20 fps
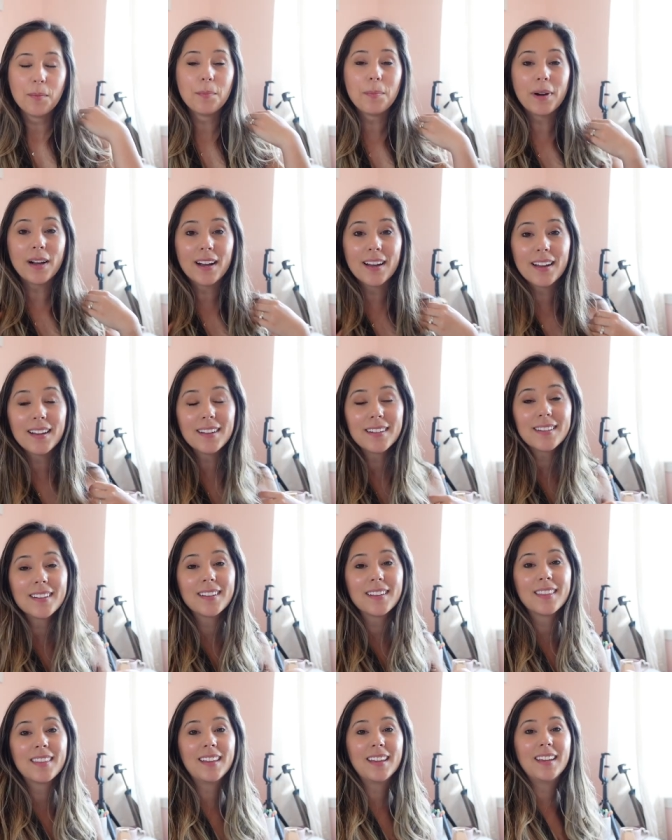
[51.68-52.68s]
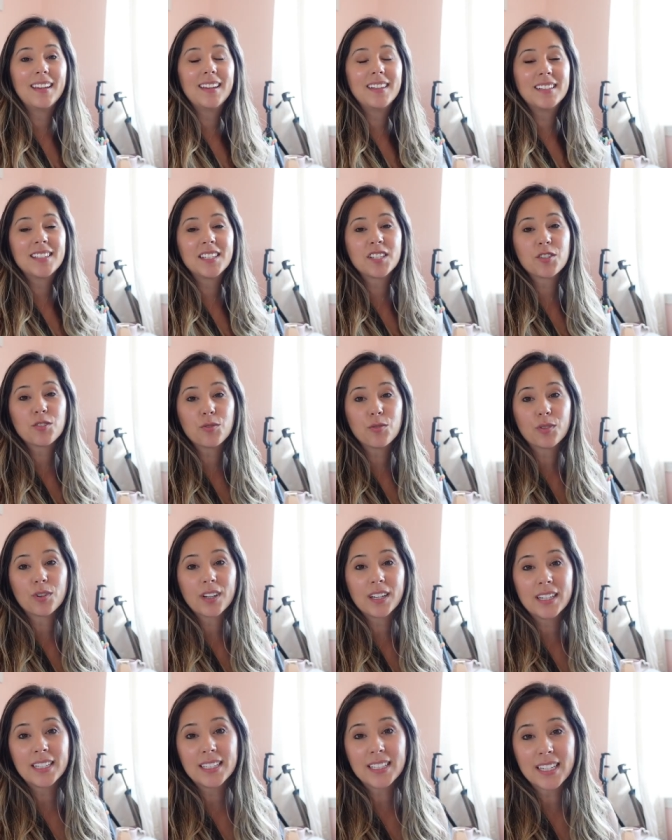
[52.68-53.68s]
but the digital
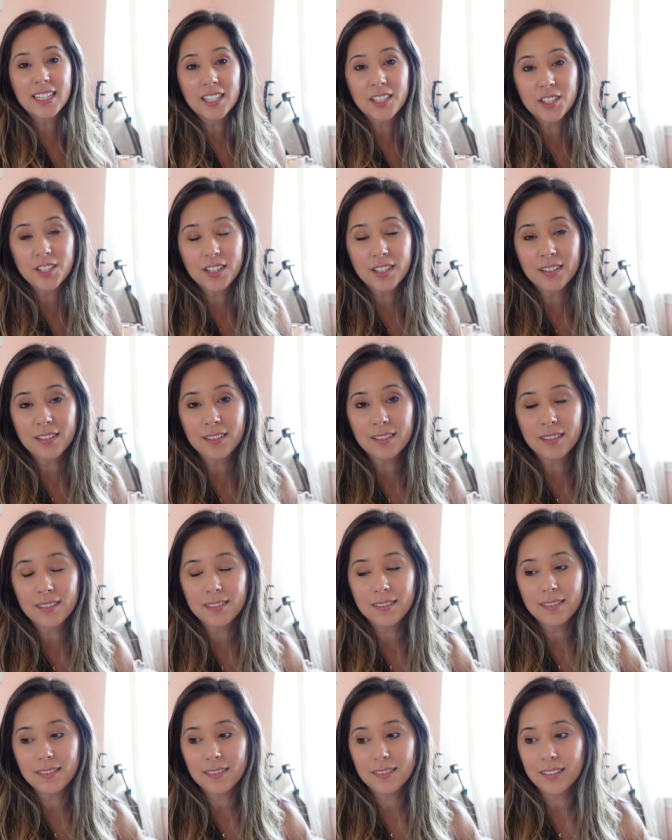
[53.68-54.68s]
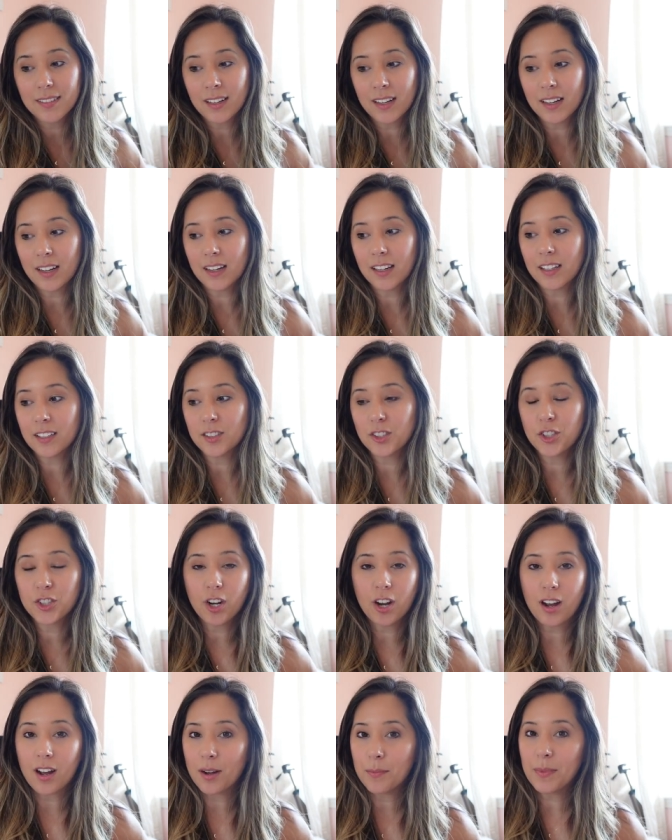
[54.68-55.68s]
organization uh,
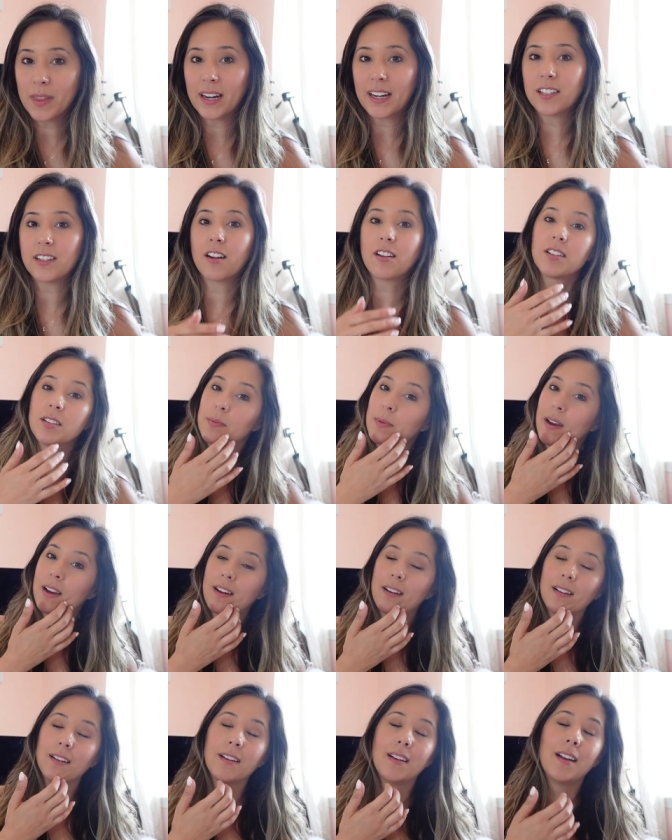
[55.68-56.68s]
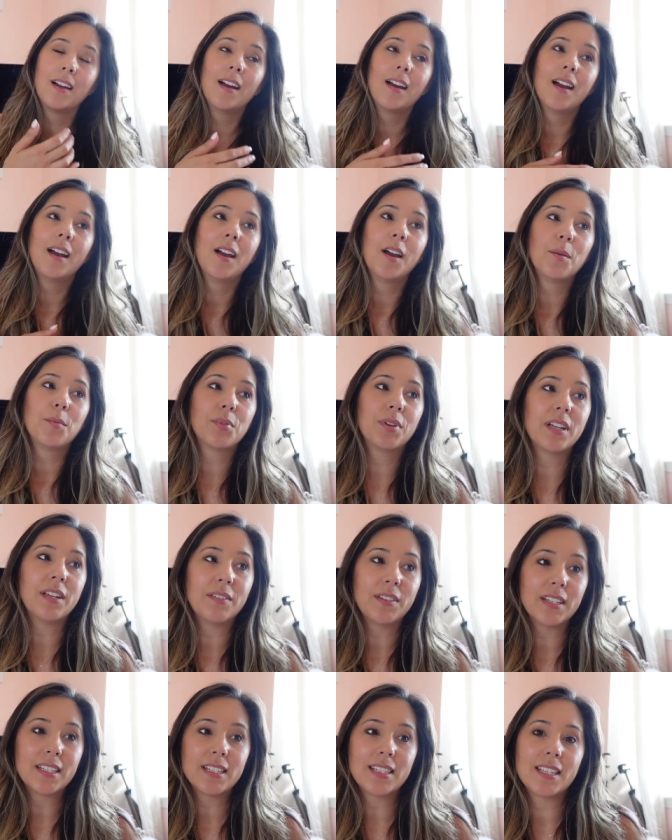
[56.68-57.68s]
job that I talked about
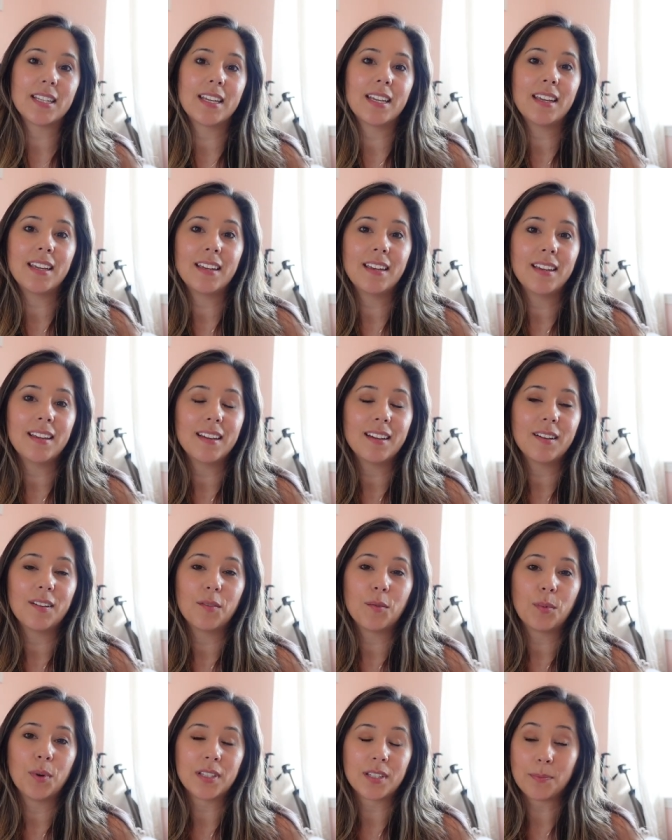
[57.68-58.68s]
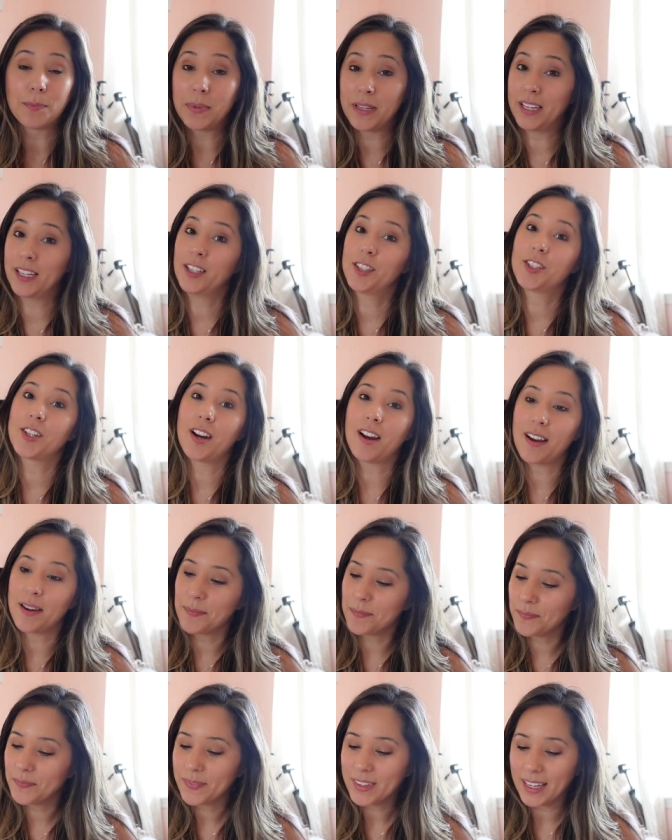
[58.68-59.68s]
previously was a big
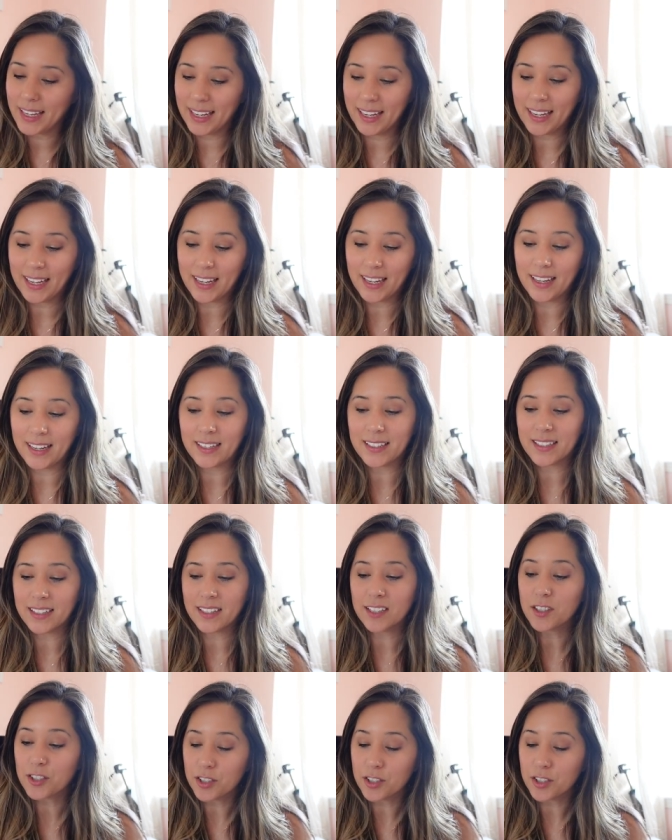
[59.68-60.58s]
job and it